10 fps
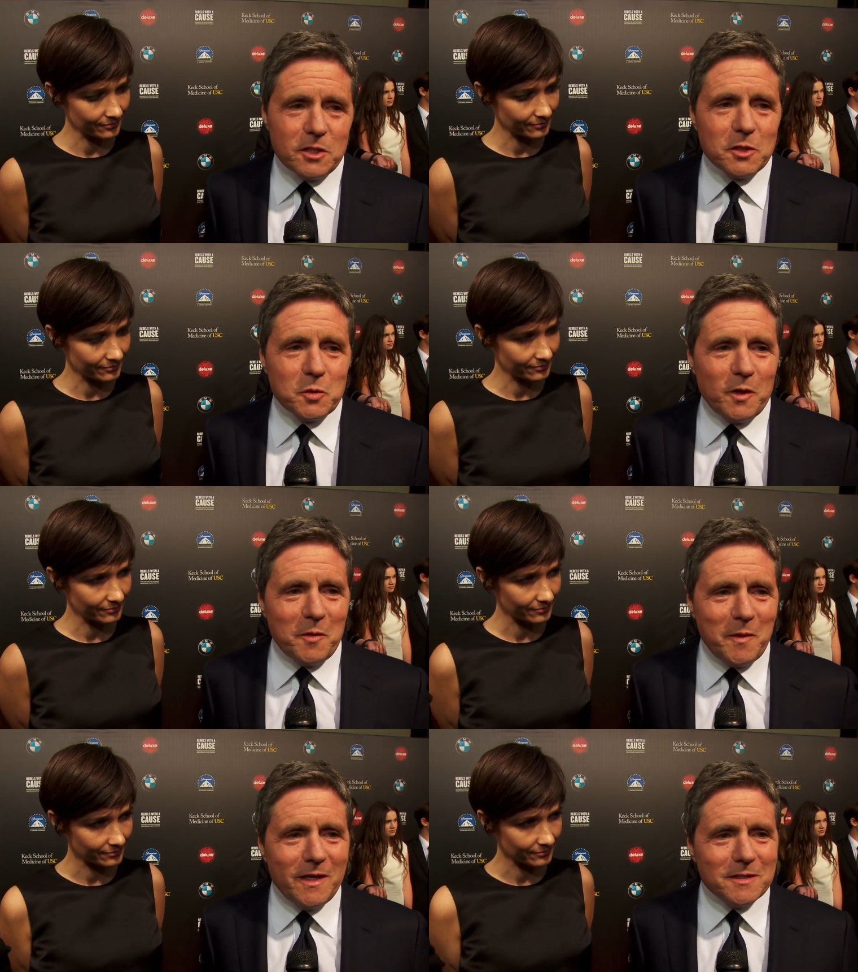Speaker 1: just
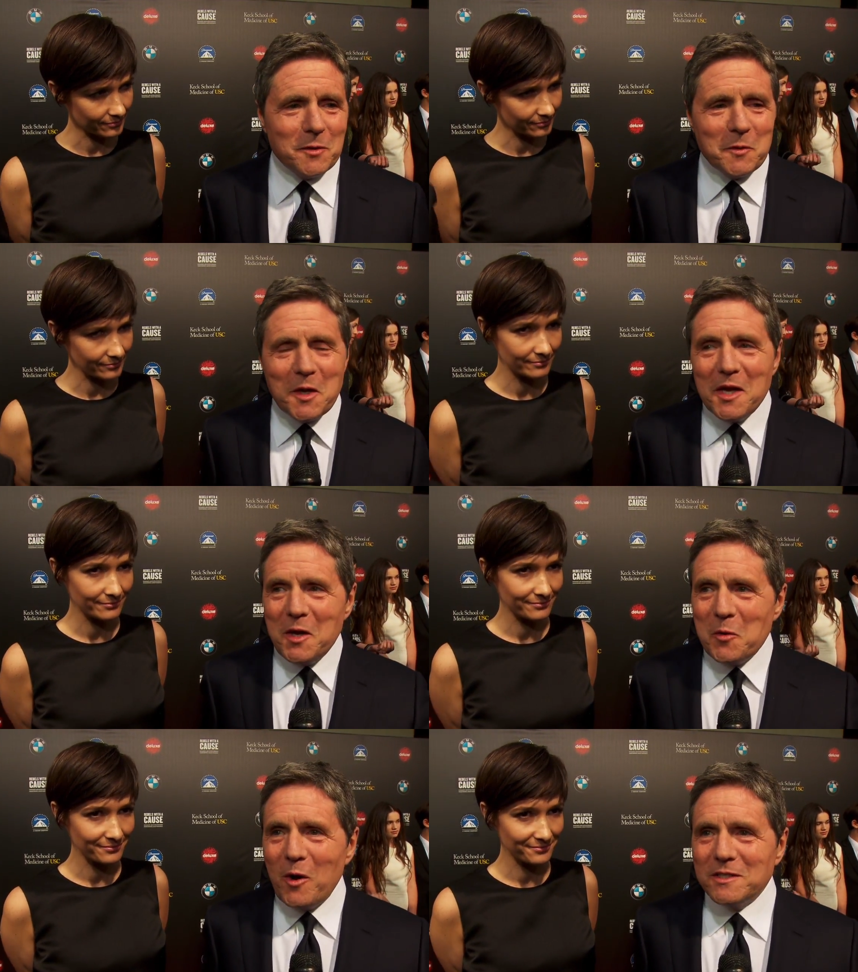what it means.
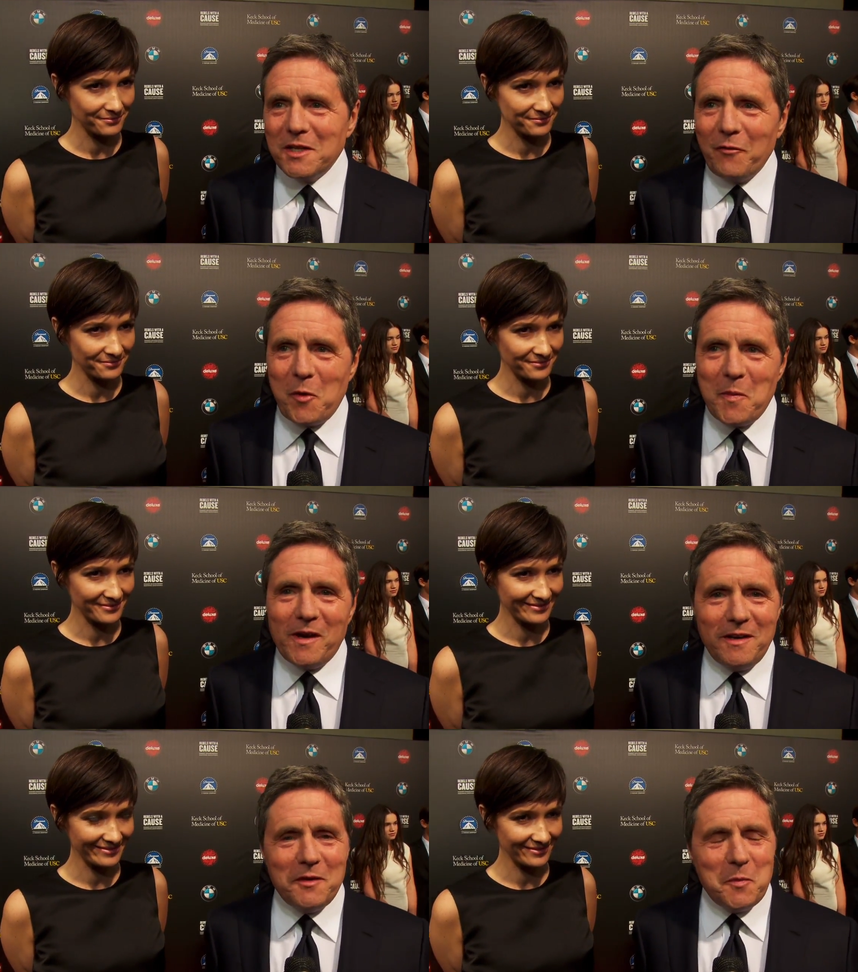He wants
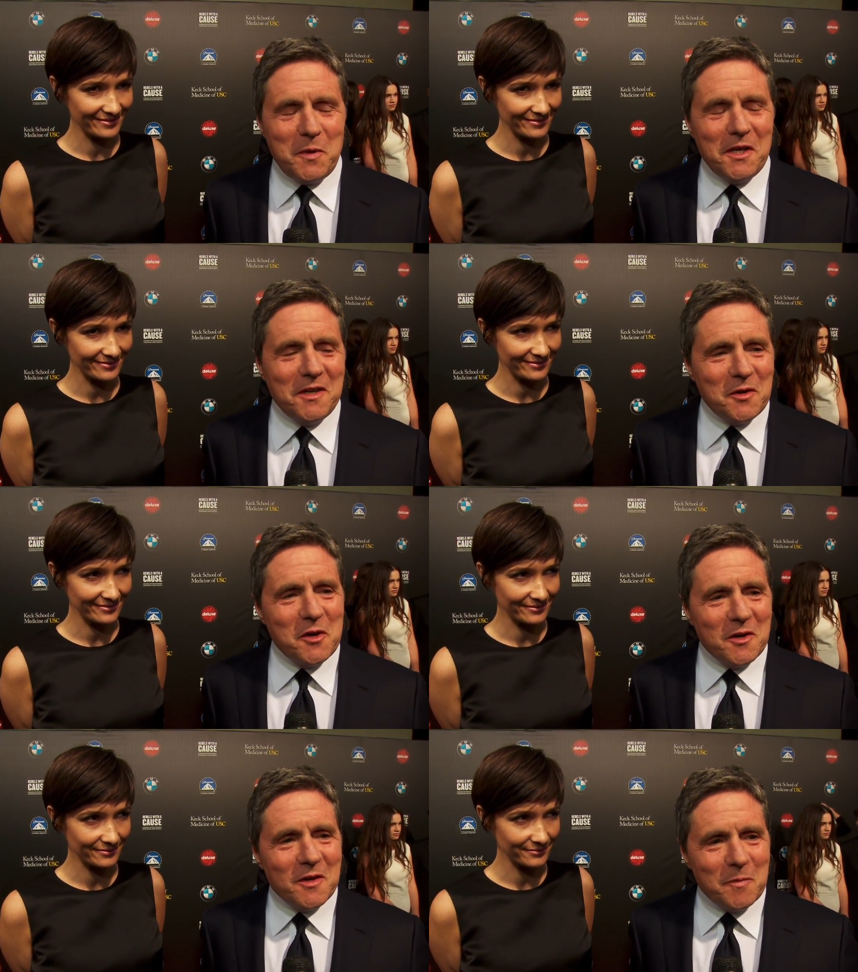everybody to
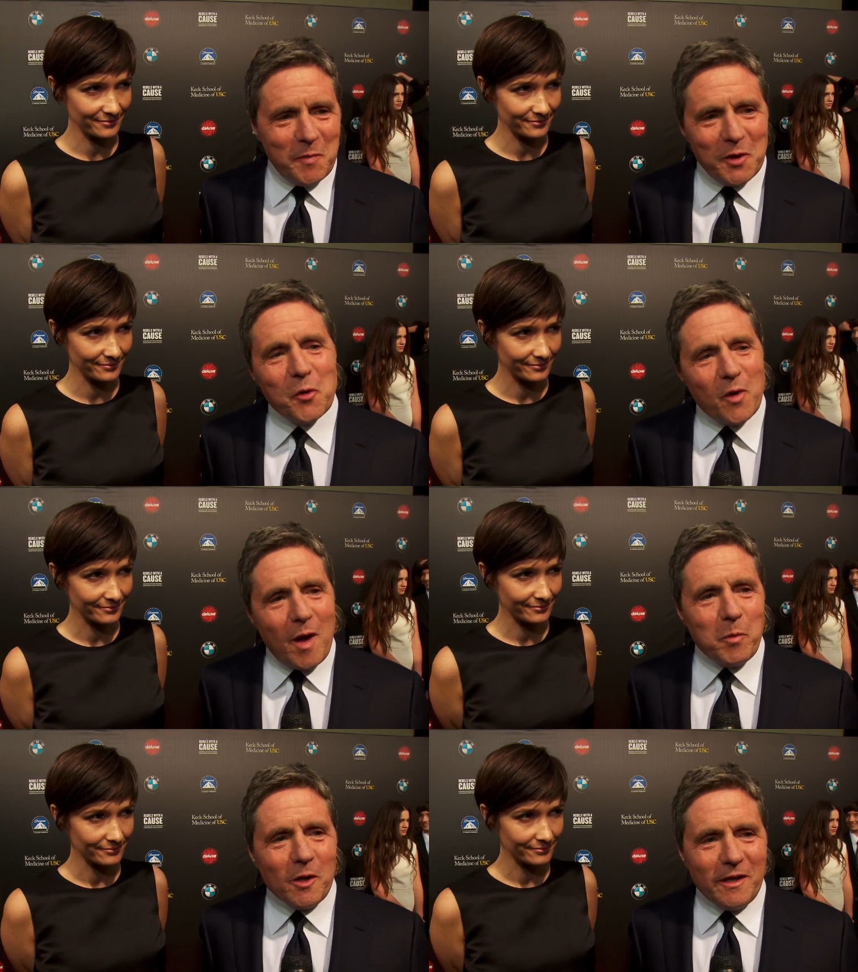be a
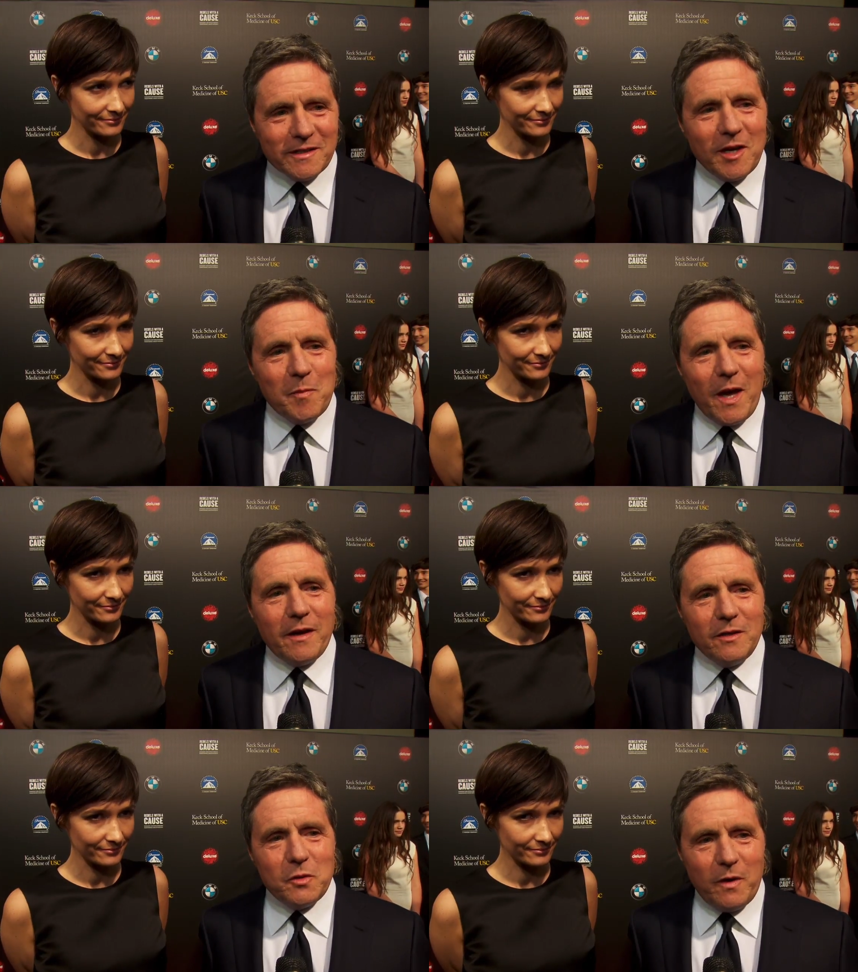rebel and come
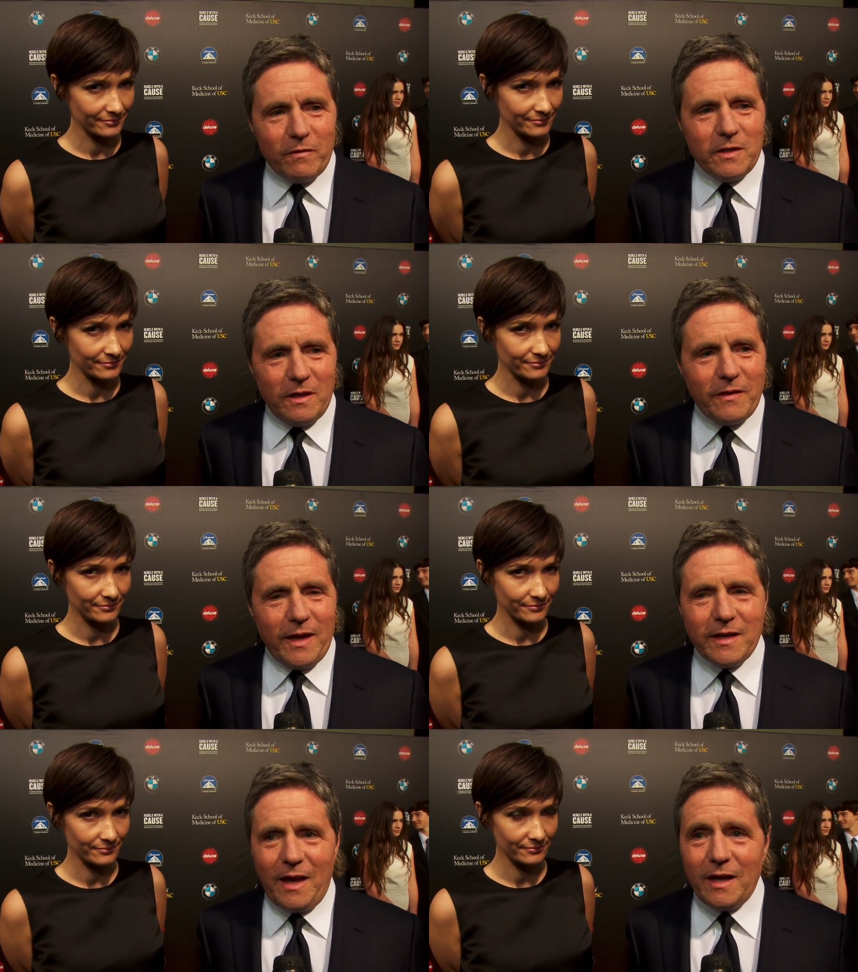out and do everything
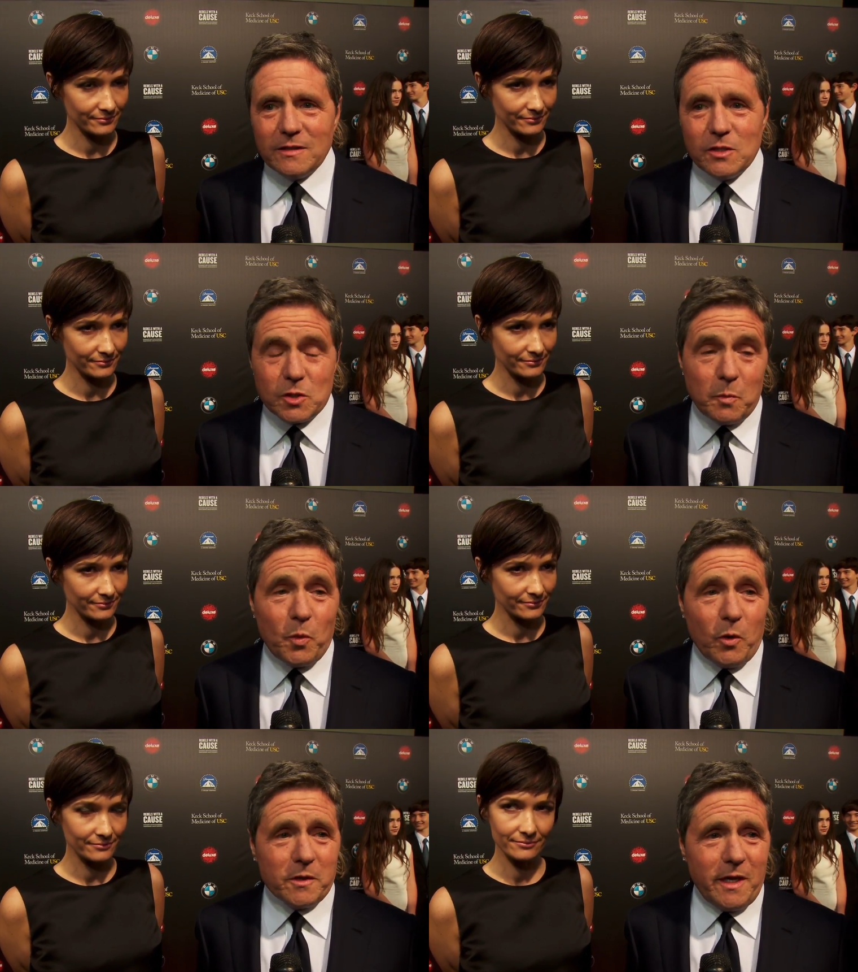they can to
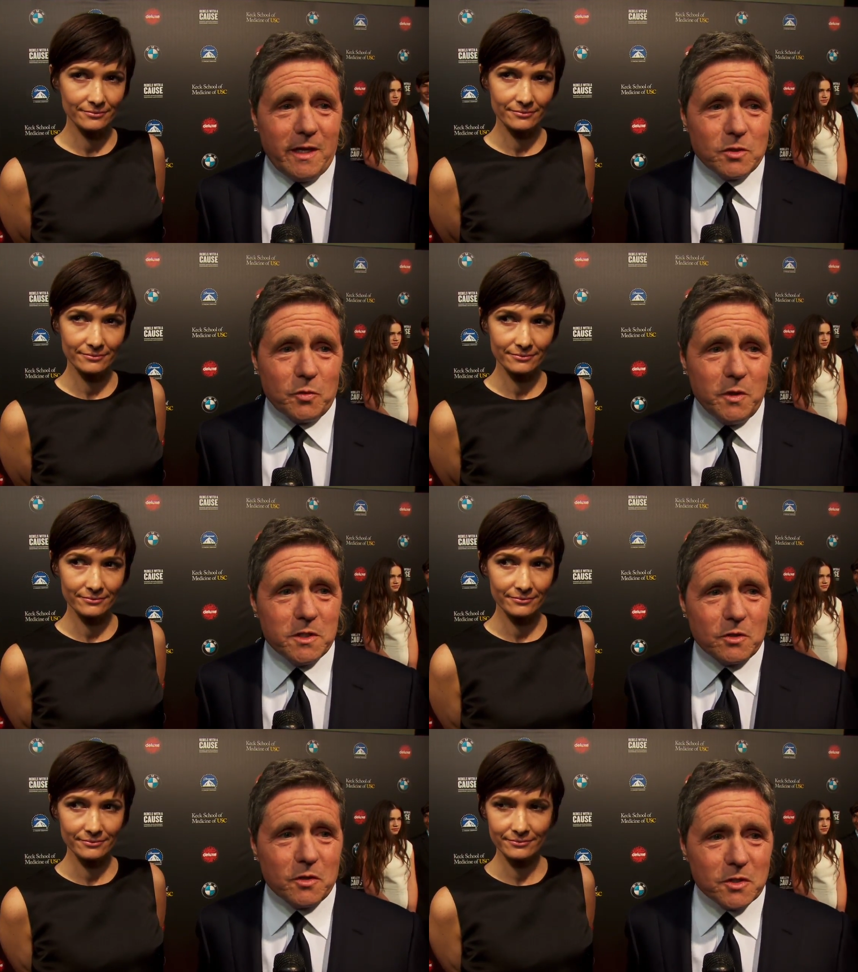support cancer
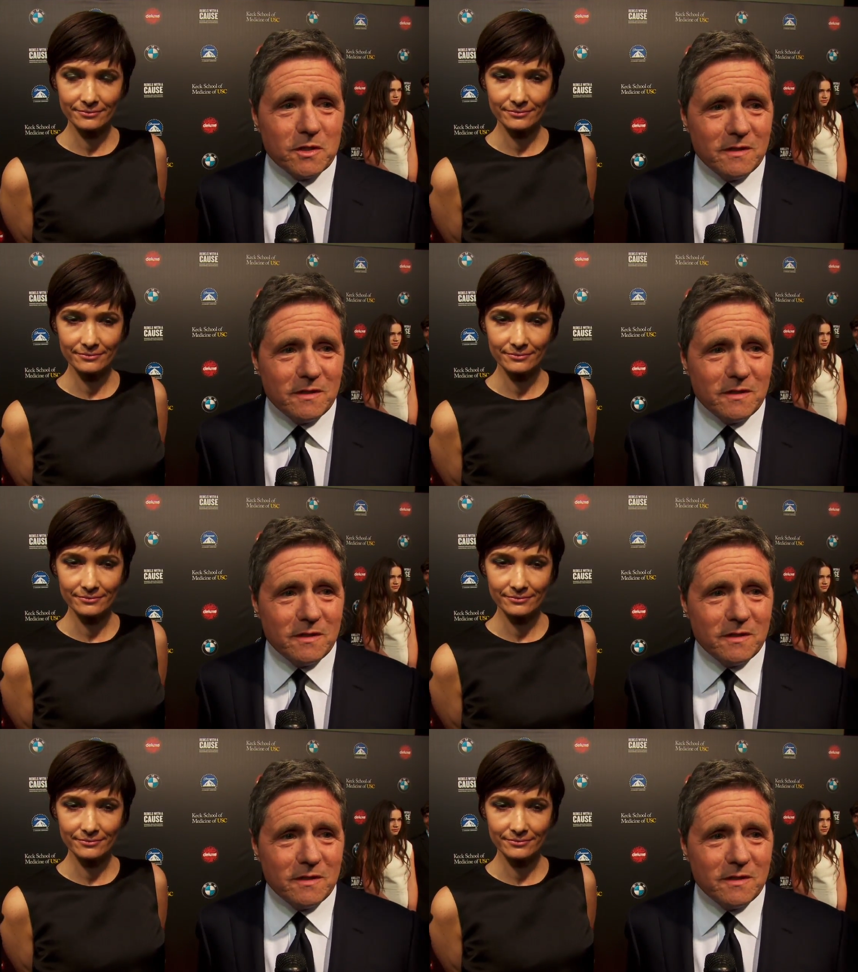research.